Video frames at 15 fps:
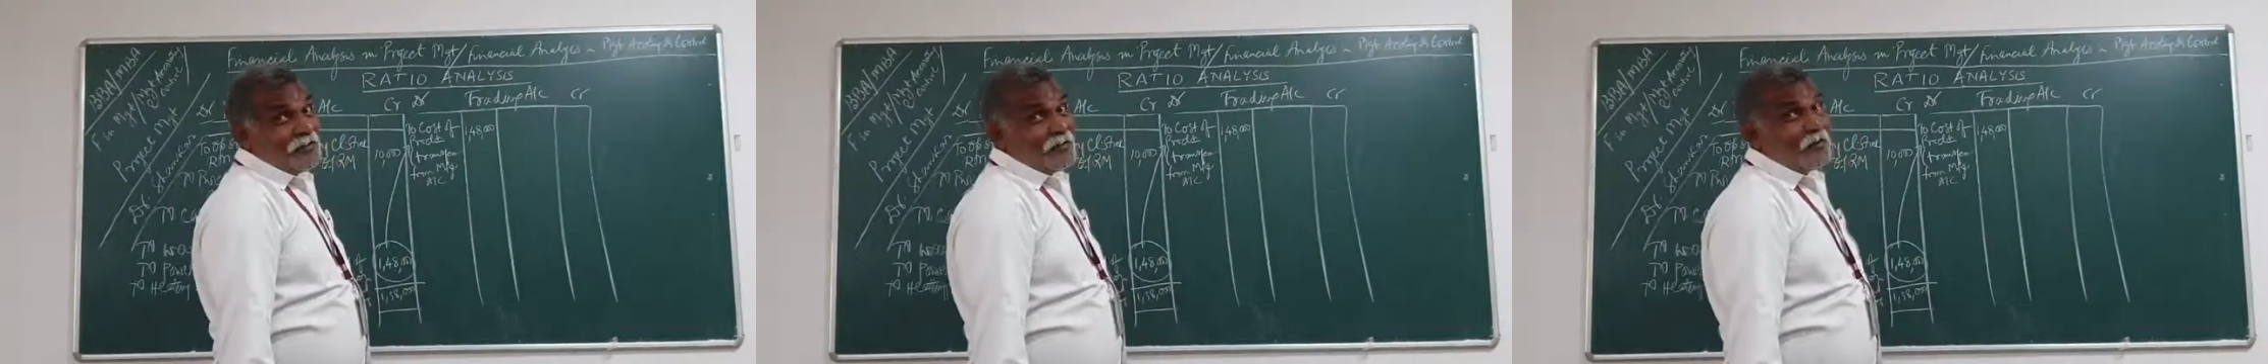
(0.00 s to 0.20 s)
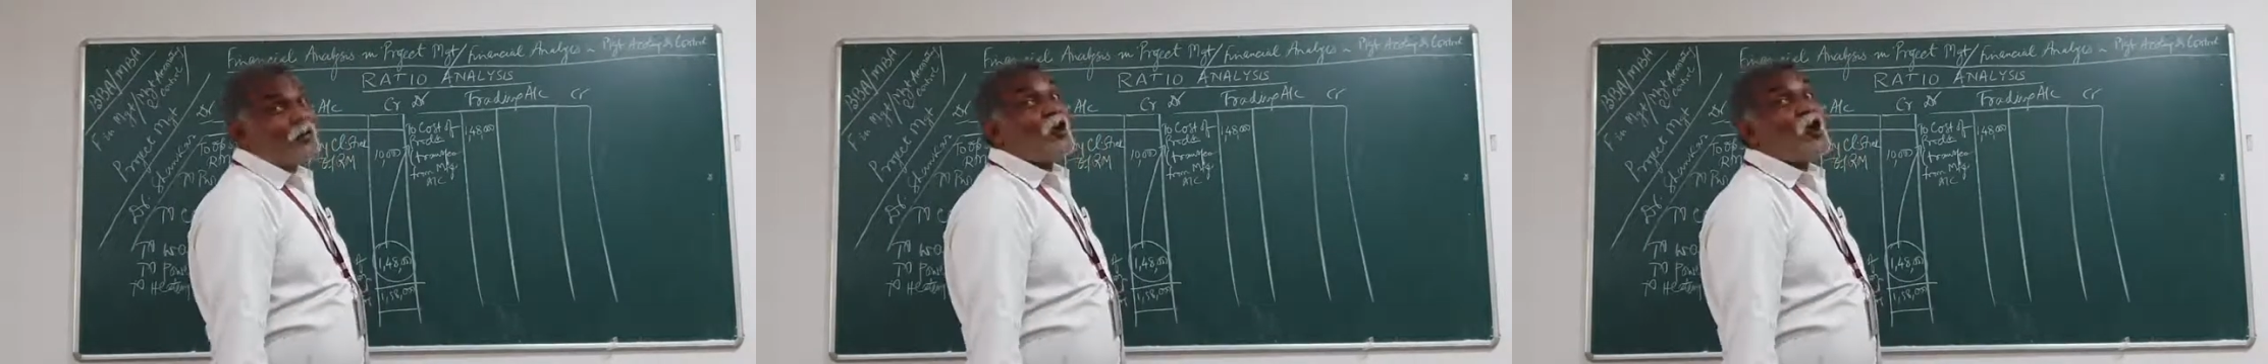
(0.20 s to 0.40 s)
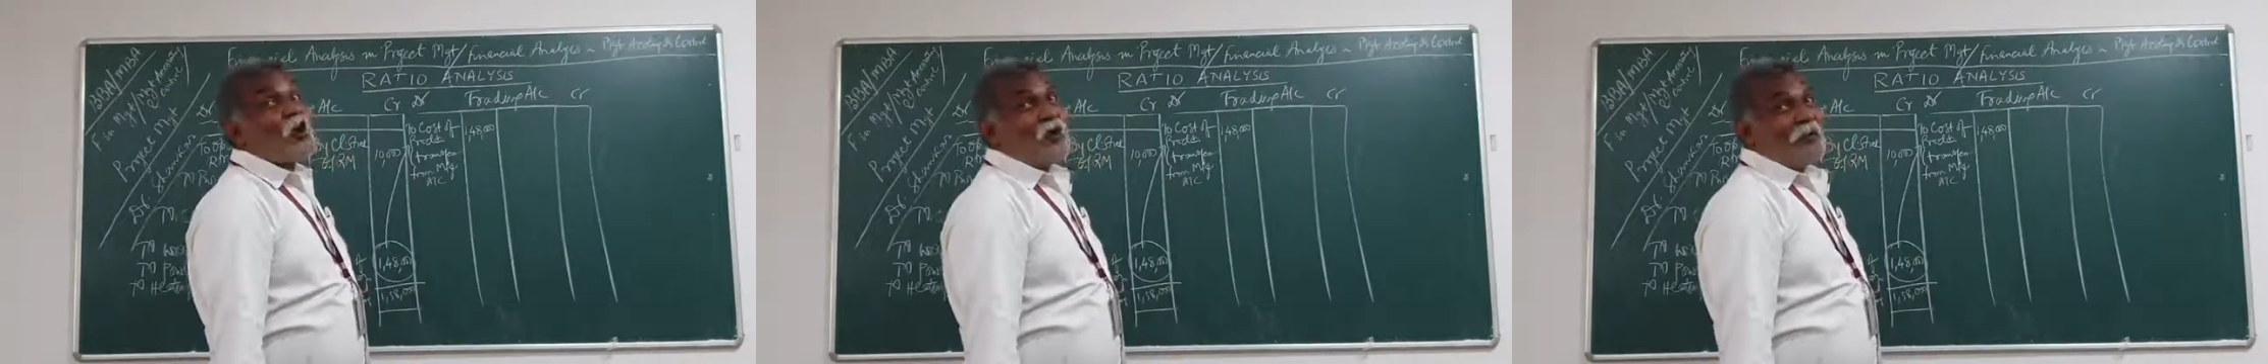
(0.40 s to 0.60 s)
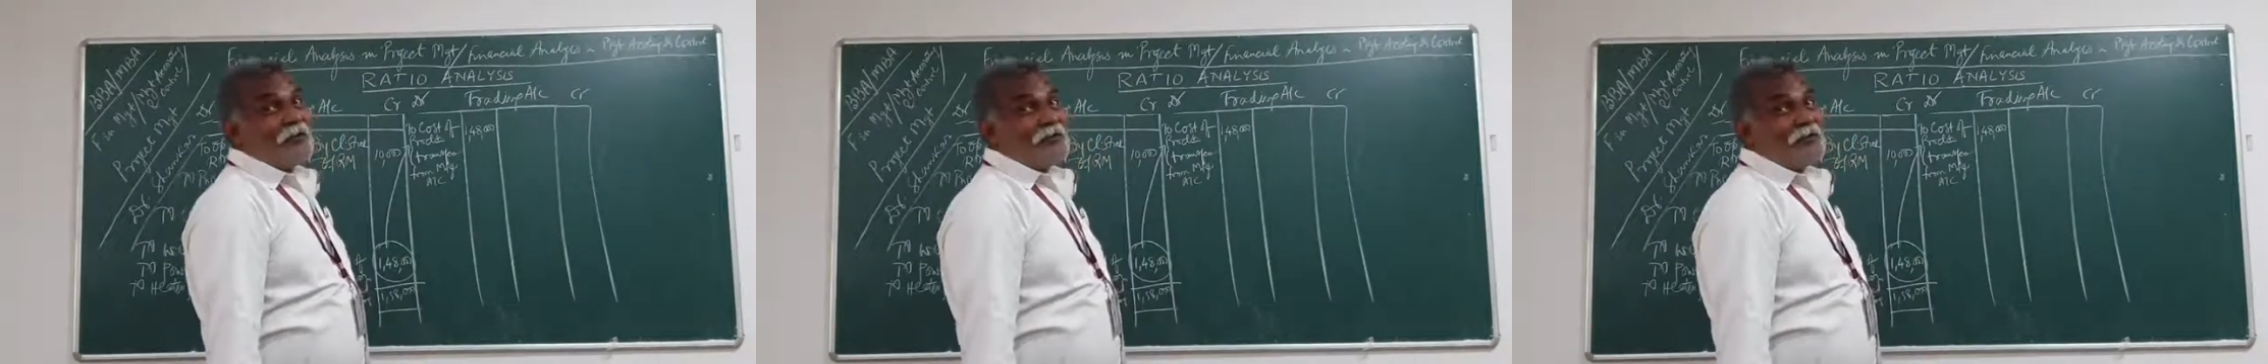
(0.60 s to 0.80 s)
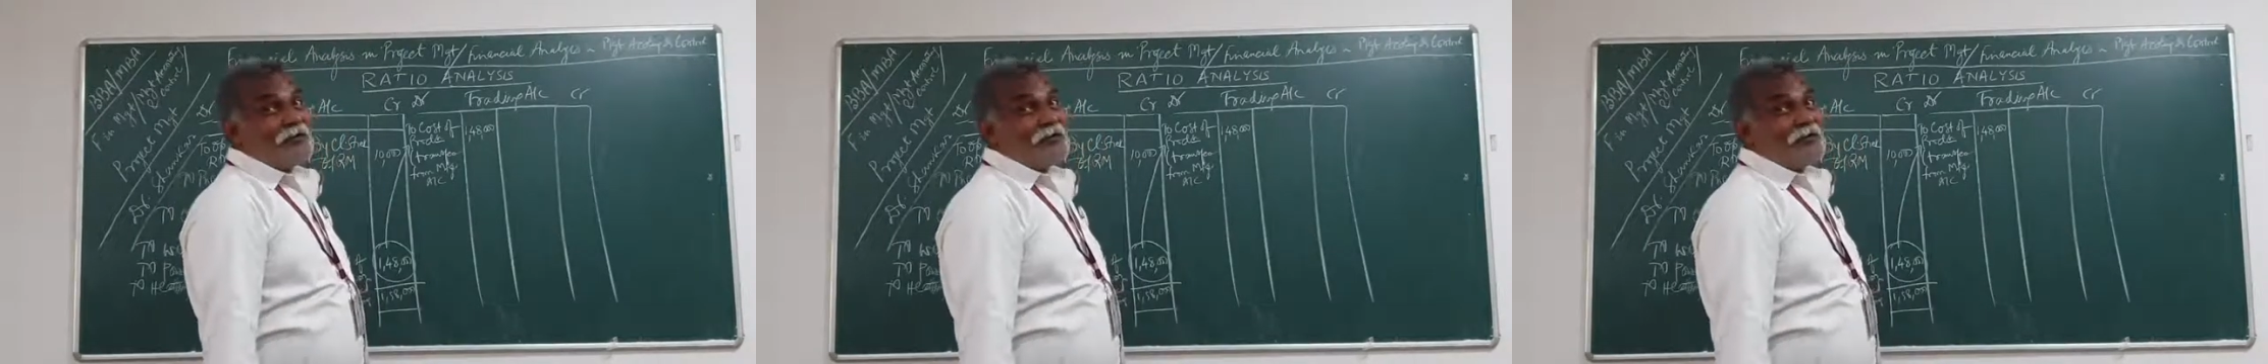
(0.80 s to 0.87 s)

raw,